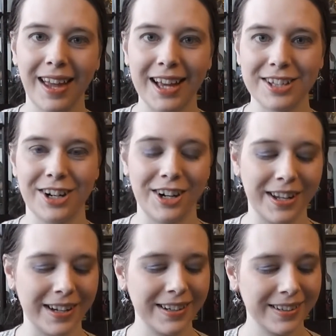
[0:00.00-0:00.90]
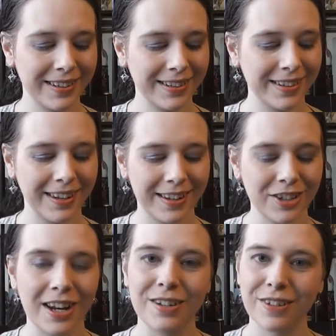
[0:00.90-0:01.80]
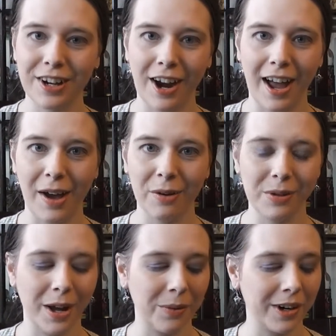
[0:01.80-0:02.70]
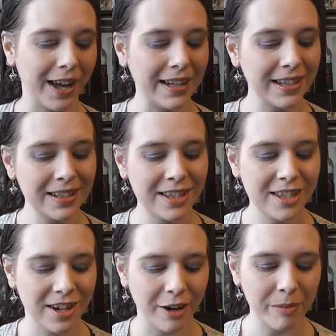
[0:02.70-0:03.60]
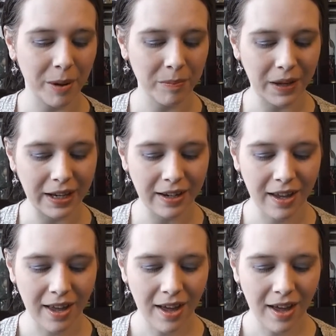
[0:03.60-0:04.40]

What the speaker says: I started trying to figure out how it would all work. I did start pumping